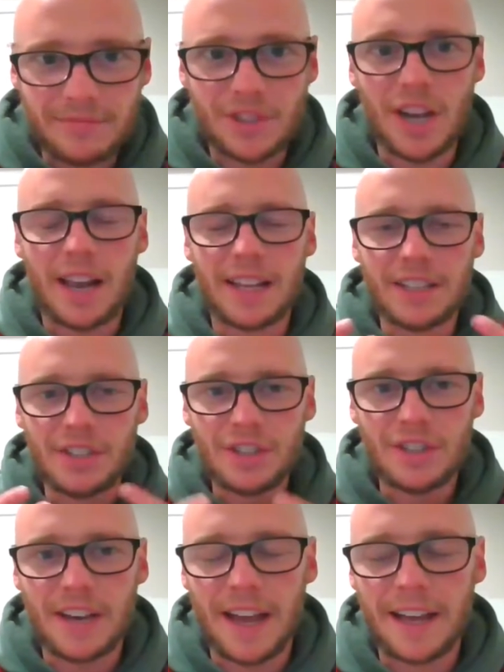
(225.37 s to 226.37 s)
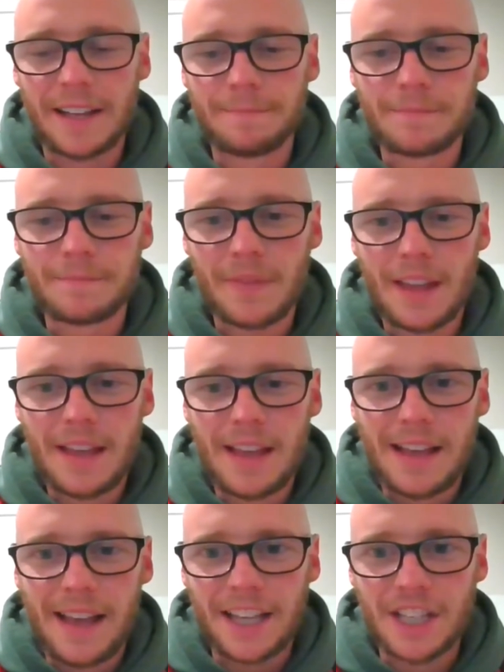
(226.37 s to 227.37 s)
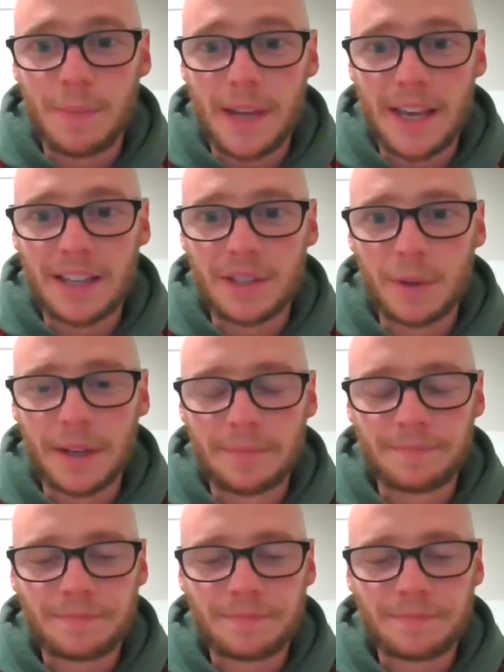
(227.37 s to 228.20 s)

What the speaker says: challenge and speak into it.